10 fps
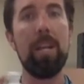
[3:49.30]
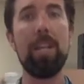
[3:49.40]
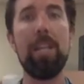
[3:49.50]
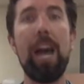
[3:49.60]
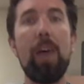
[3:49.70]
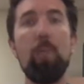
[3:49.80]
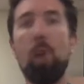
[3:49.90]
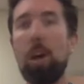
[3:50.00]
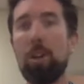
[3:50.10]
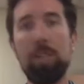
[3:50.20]
Not
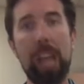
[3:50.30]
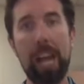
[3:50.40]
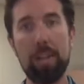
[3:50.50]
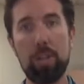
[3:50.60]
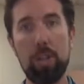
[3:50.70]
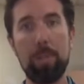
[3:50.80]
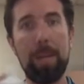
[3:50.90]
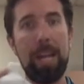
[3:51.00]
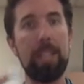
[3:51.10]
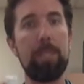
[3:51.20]
water, not soap, but
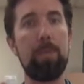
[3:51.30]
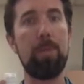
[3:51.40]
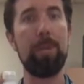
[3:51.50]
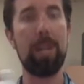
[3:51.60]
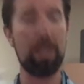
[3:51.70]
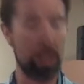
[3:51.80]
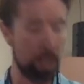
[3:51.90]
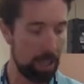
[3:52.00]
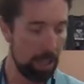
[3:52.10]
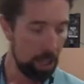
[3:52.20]
isopropyl
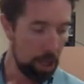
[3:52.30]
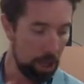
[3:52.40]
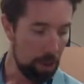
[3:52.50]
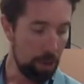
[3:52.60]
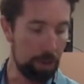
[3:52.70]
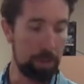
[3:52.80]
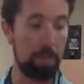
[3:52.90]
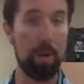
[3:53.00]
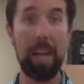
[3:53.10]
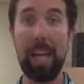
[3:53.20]
alcohol. You
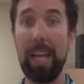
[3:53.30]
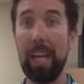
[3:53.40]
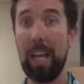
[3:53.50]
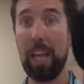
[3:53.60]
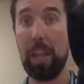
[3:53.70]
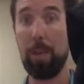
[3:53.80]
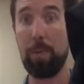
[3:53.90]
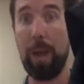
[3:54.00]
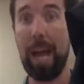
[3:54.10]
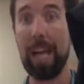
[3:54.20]
spray the
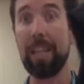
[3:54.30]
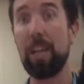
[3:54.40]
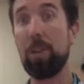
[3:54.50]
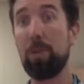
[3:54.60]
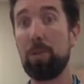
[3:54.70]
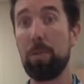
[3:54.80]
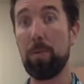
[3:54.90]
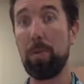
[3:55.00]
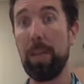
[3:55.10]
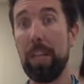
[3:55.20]
rag that goes
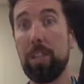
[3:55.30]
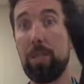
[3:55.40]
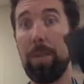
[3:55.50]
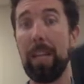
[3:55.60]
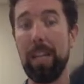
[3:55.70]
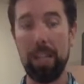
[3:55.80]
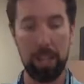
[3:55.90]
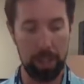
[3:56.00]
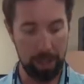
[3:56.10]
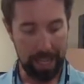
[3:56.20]
through the instrument.
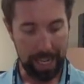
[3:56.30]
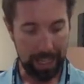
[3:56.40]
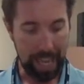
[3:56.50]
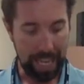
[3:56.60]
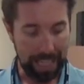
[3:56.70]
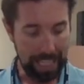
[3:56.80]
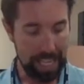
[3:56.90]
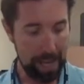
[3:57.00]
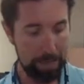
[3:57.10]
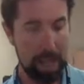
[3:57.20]
You get it lightly
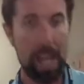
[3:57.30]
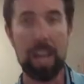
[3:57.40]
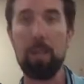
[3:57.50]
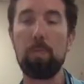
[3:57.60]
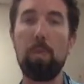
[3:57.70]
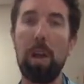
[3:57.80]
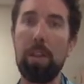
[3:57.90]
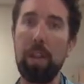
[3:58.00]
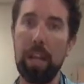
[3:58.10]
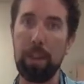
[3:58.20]
damp. Run
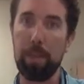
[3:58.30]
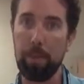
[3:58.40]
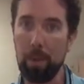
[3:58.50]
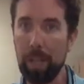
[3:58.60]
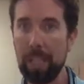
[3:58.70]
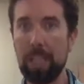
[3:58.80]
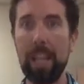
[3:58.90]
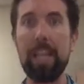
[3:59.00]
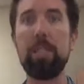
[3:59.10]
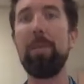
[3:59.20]
it through the inside of
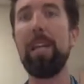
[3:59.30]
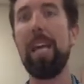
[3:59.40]
the instrument.